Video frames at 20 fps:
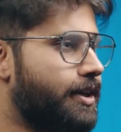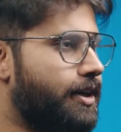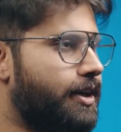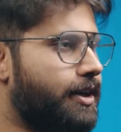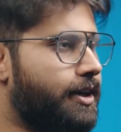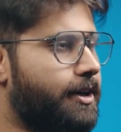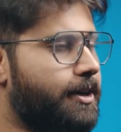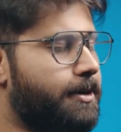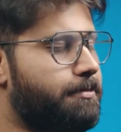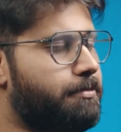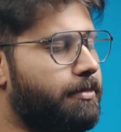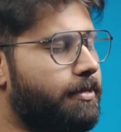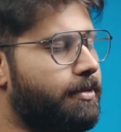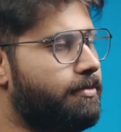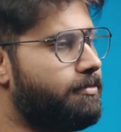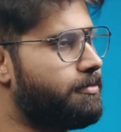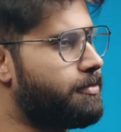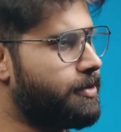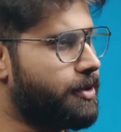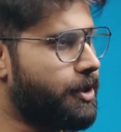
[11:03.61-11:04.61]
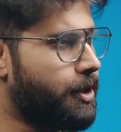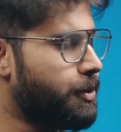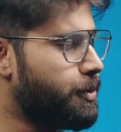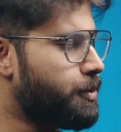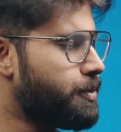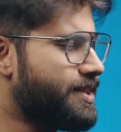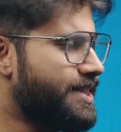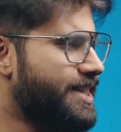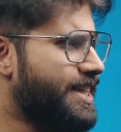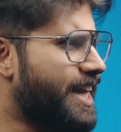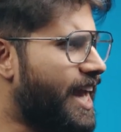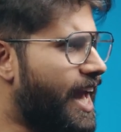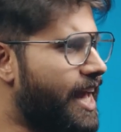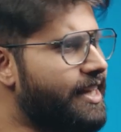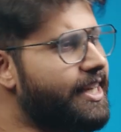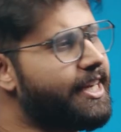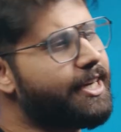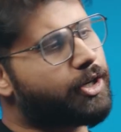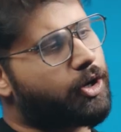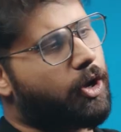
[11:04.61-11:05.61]
Do you see
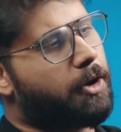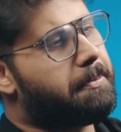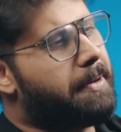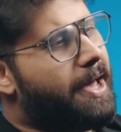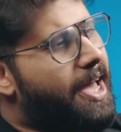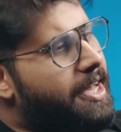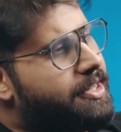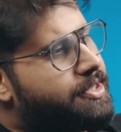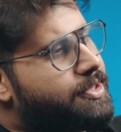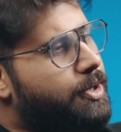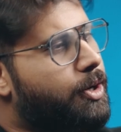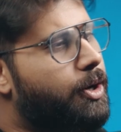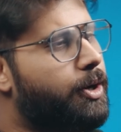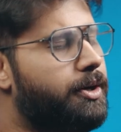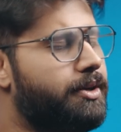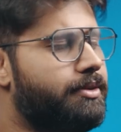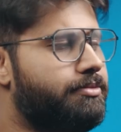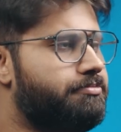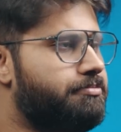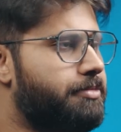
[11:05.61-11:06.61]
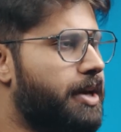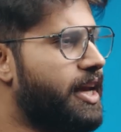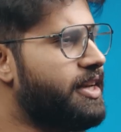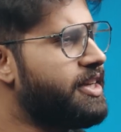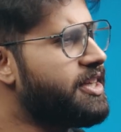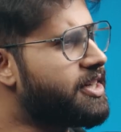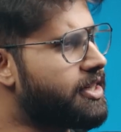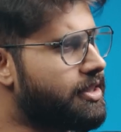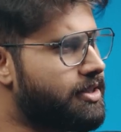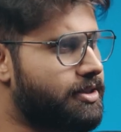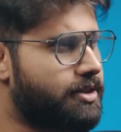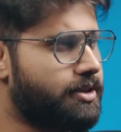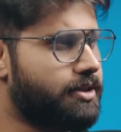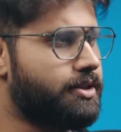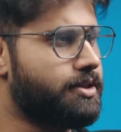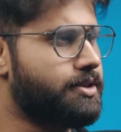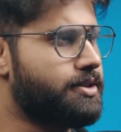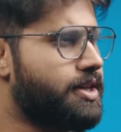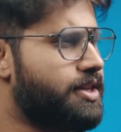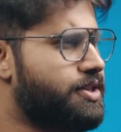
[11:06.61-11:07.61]
any drawbacks or any
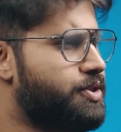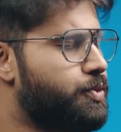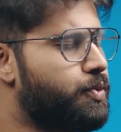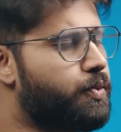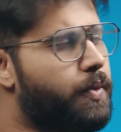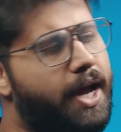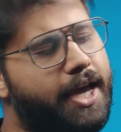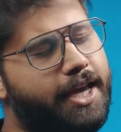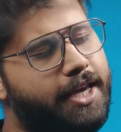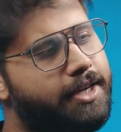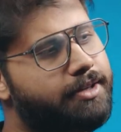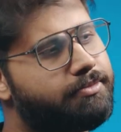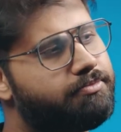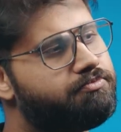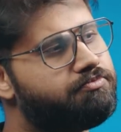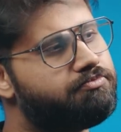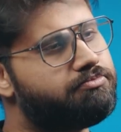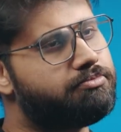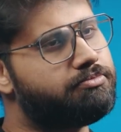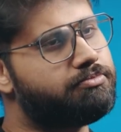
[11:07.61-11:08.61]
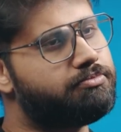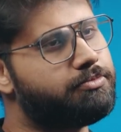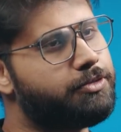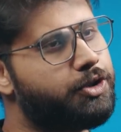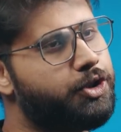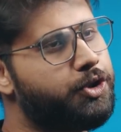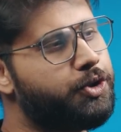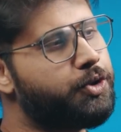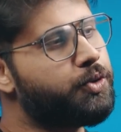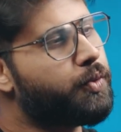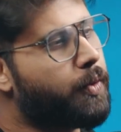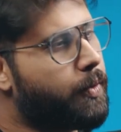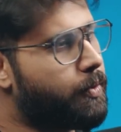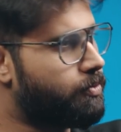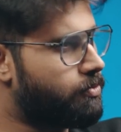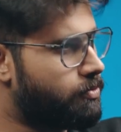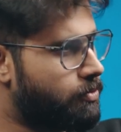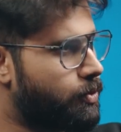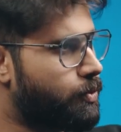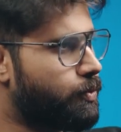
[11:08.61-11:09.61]
concerns as to why you
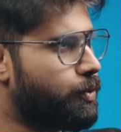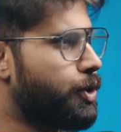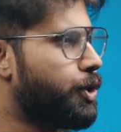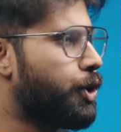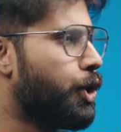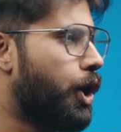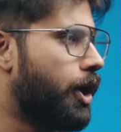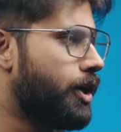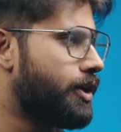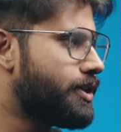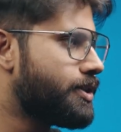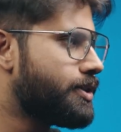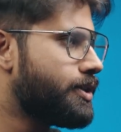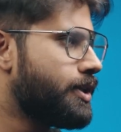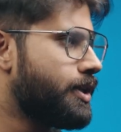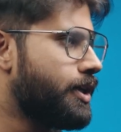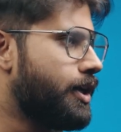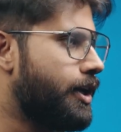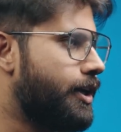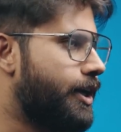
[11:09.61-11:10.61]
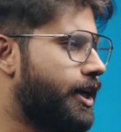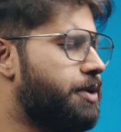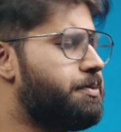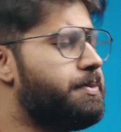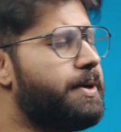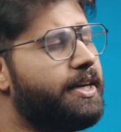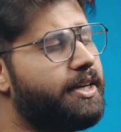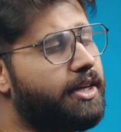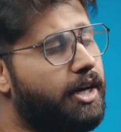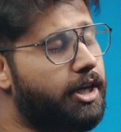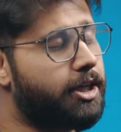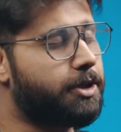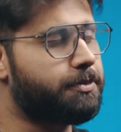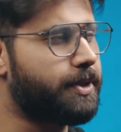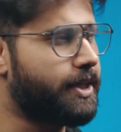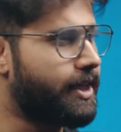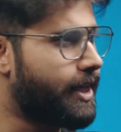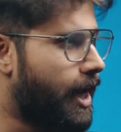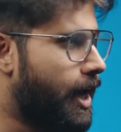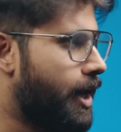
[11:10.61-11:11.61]
would not recommend
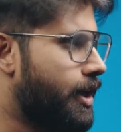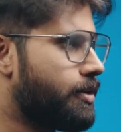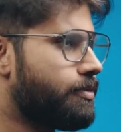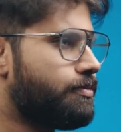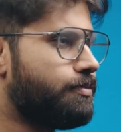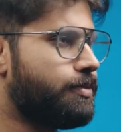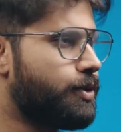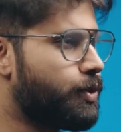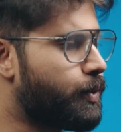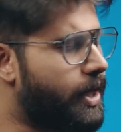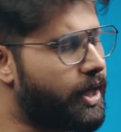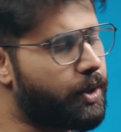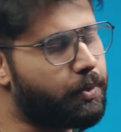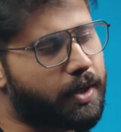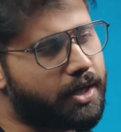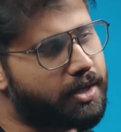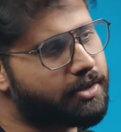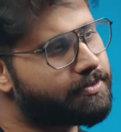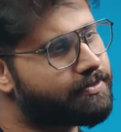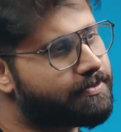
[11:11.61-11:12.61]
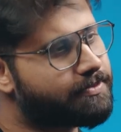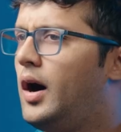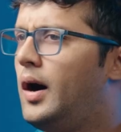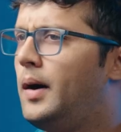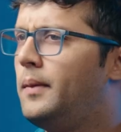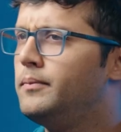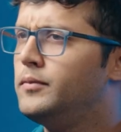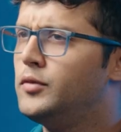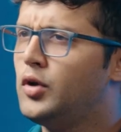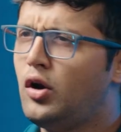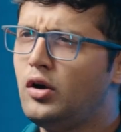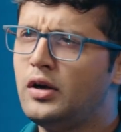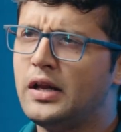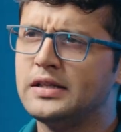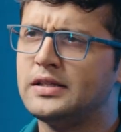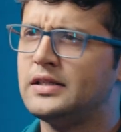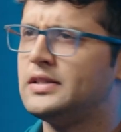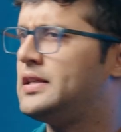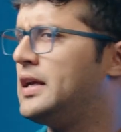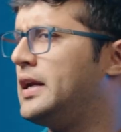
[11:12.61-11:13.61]
Ultimate Care to anyone? Not
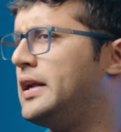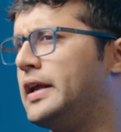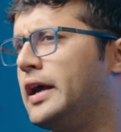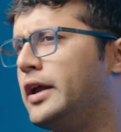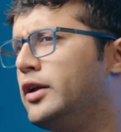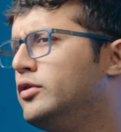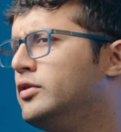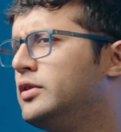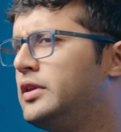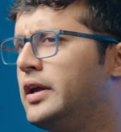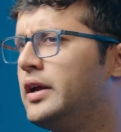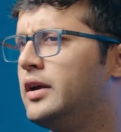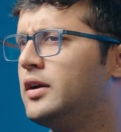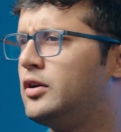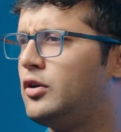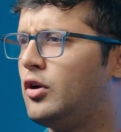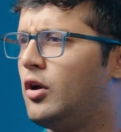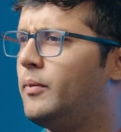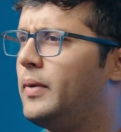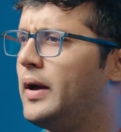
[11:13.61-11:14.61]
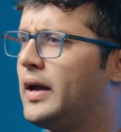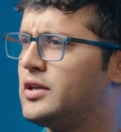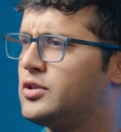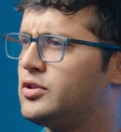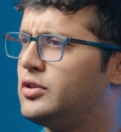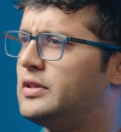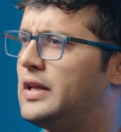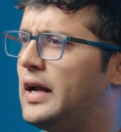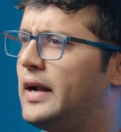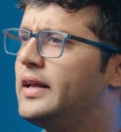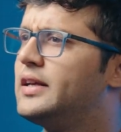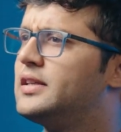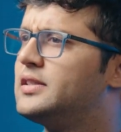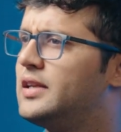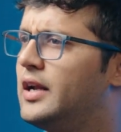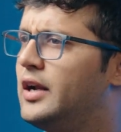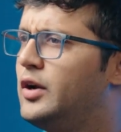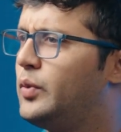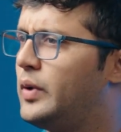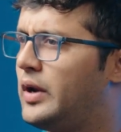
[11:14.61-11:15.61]
necessarily. I don't think drawbacks to that
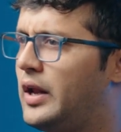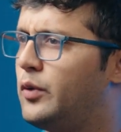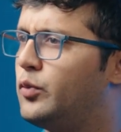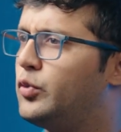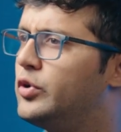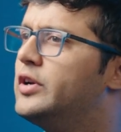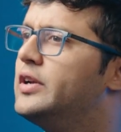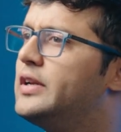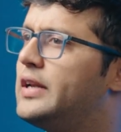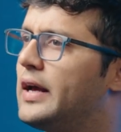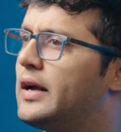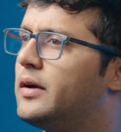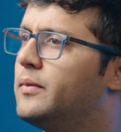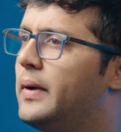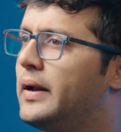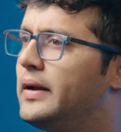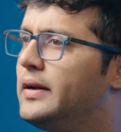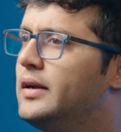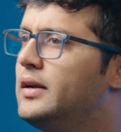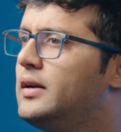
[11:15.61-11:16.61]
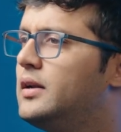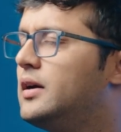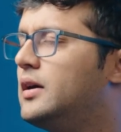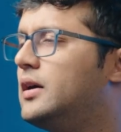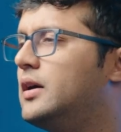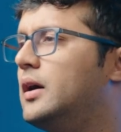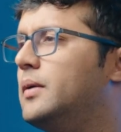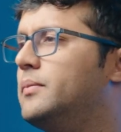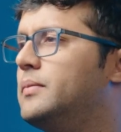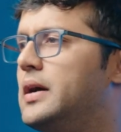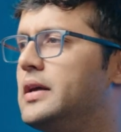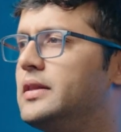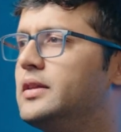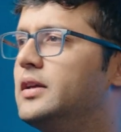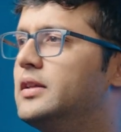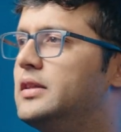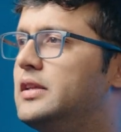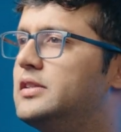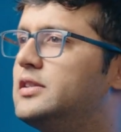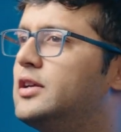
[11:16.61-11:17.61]
extent where I wouldn't recommend it. I
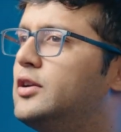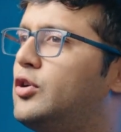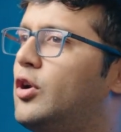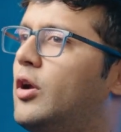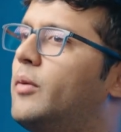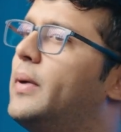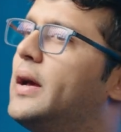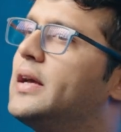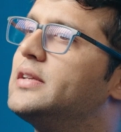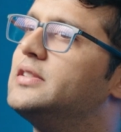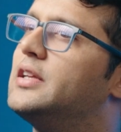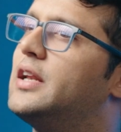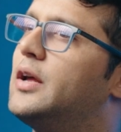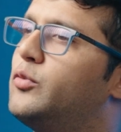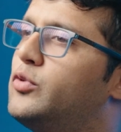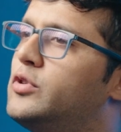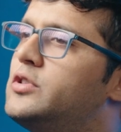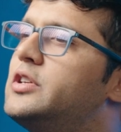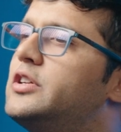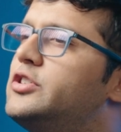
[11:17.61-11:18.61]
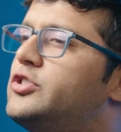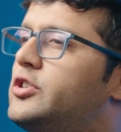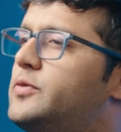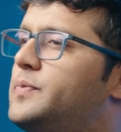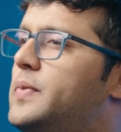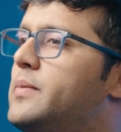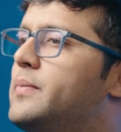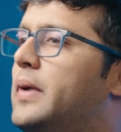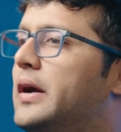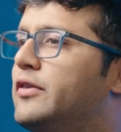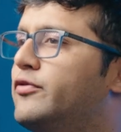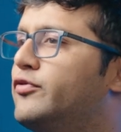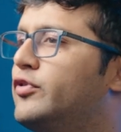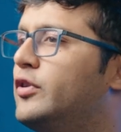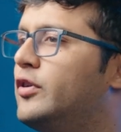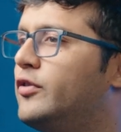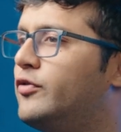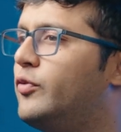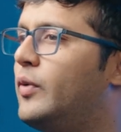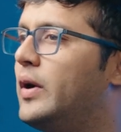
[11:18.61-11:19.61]
think these are drawbacks that I would say just be
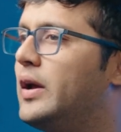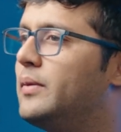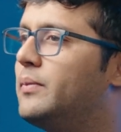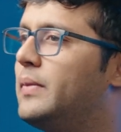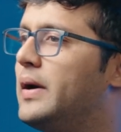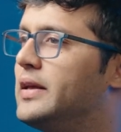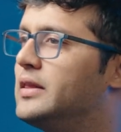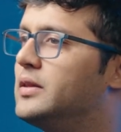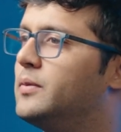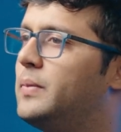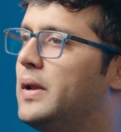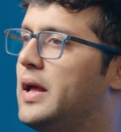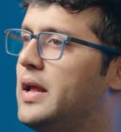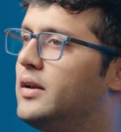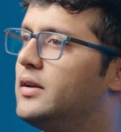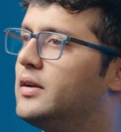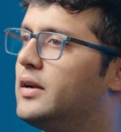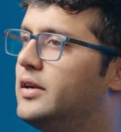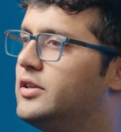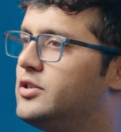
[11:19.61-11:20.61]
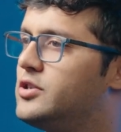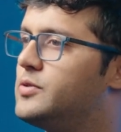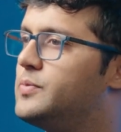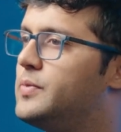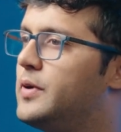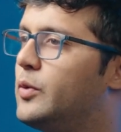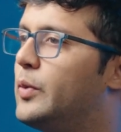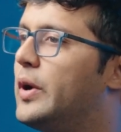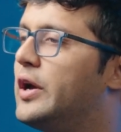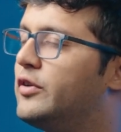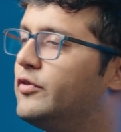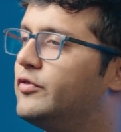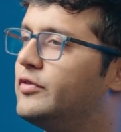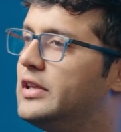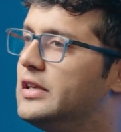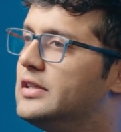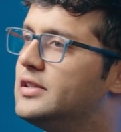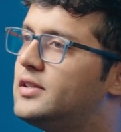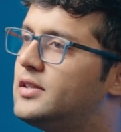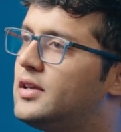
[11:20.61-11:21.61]
mindful of while buying the plan, right? Just be aware of
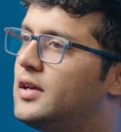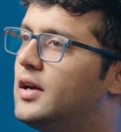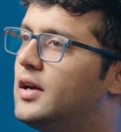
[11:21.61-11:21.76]
these.